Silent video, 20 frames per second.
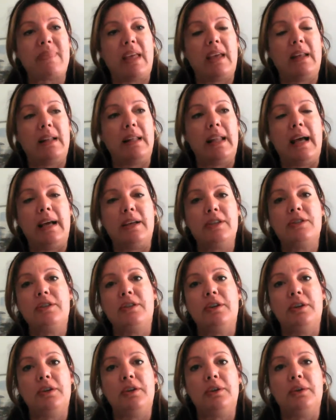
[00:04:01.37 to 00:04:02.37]
it'll ask
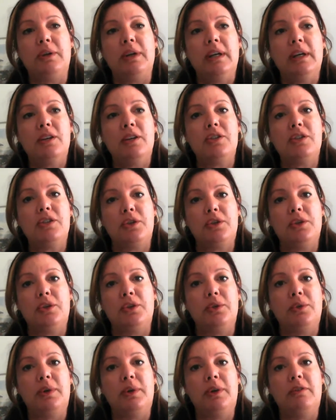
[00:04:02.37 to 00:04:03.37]
you
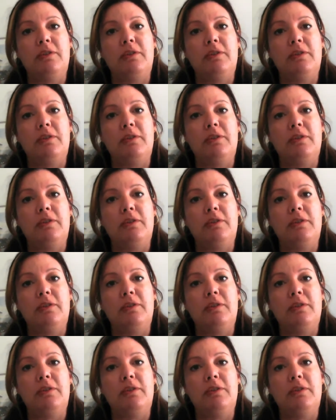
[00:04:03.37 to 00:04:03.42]
to